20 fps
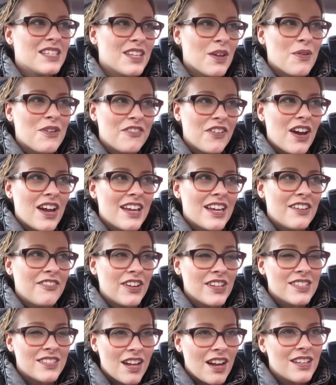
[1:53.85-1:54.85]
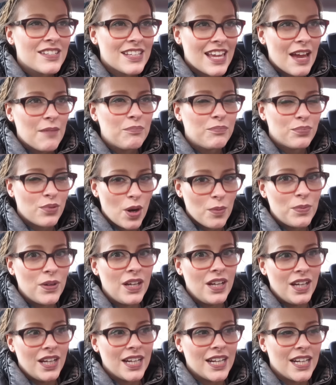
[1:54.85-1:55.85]
so if I if I start to get
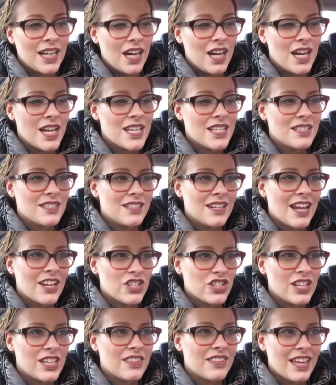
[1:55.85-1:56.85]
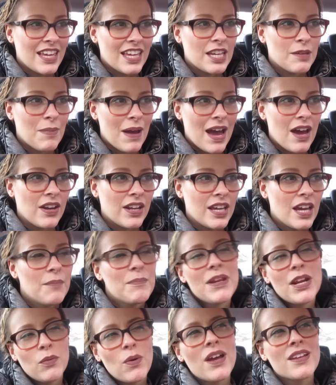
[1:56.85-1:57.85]
proper early nights and actually think about it, I
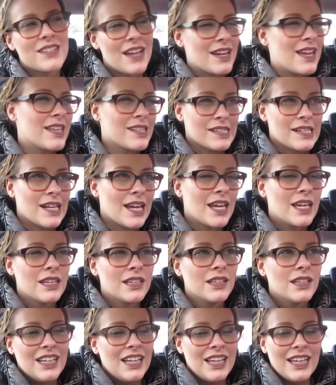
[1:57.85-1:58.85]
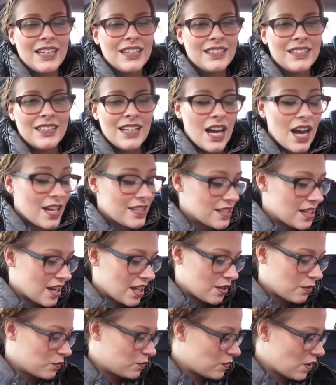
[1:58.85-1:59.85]
mean I worked out yesterday. Eh, I don't
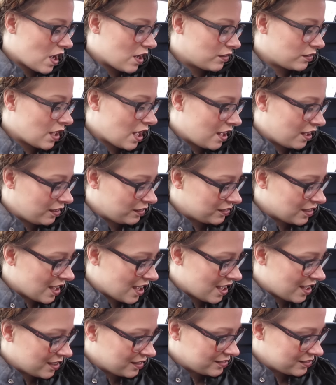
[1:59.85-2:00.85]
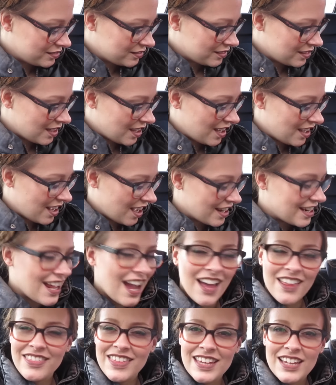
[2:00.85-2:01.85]
know. I'll, I'll uh, I,
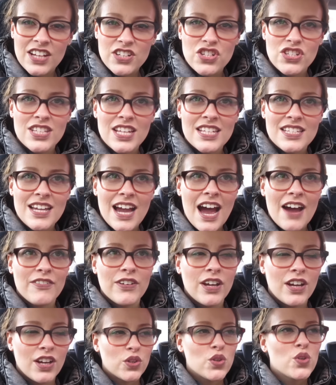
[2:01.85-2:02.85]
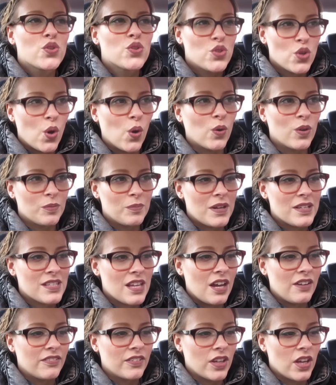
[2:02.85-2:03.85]
I think I just need to have good talk with
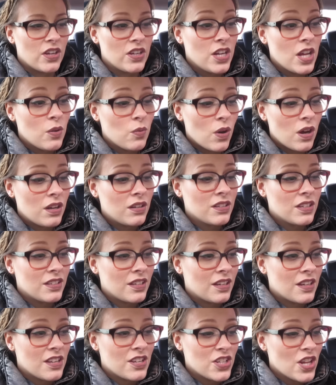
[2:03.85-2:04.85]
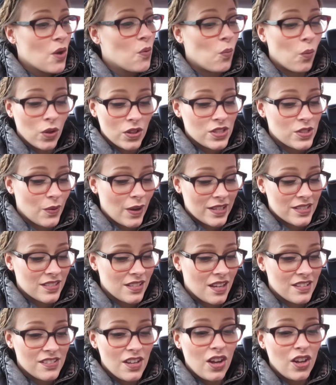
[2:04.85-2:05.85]
myself and go, you know what, you don't want to
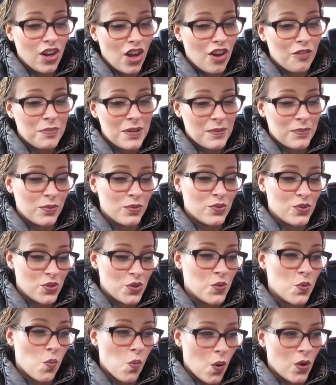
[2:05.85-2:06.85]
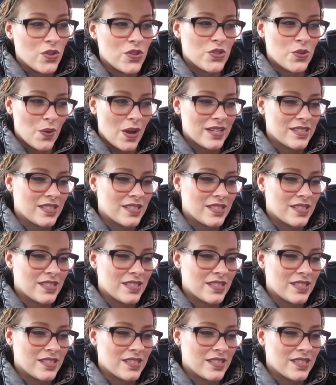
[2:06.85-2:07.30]
exercise. Not a lot of people do want to